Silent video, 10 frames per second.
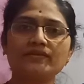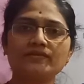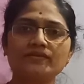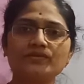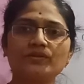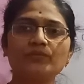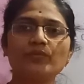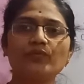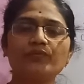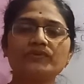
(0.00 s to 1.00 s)

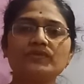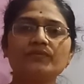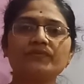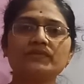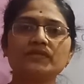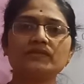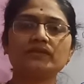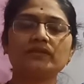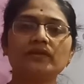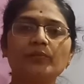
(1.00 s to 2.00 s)
Assistant Professor Physics
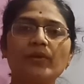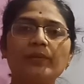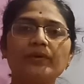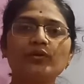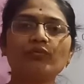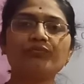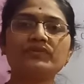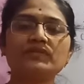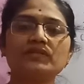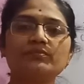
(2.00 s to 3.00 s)
in the Department of
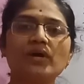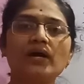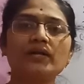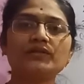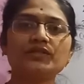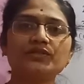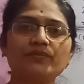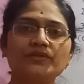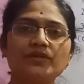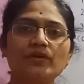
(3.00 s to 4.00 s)
Physics, Maharaja
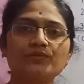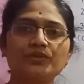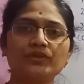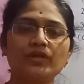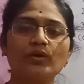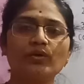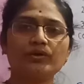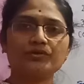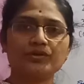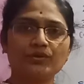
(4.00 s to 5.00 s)
Jivajirao Shinde
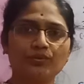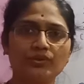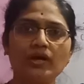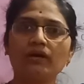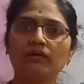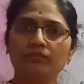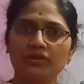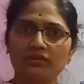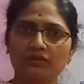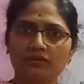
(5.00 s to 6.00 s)
College, Srigonda,
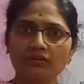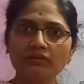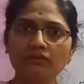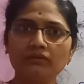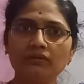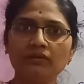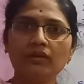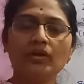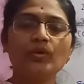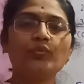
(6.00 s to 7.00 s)
Ahmednagar.
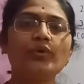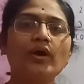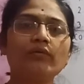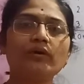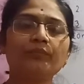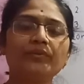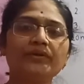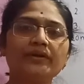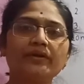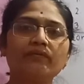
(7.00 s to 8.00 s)
We have
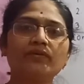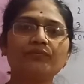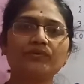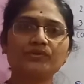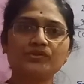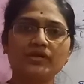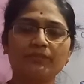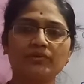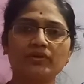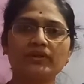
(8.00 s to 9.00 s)
completed our first
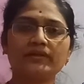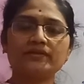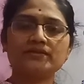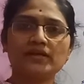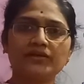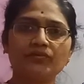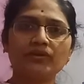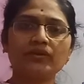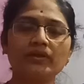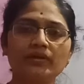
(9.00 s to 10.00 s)
chapter, that is
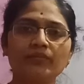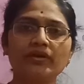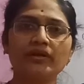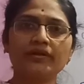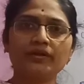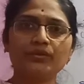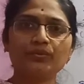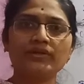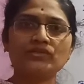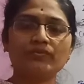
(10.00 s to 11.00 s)
network theorem related
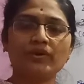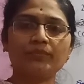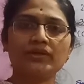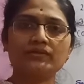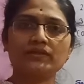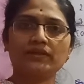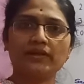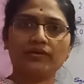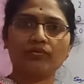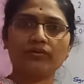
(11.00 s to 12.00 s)
to SYBSE
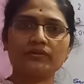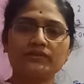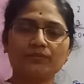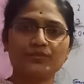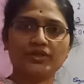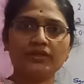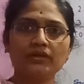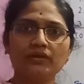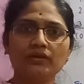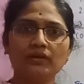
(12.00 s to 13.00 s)
electronics subject,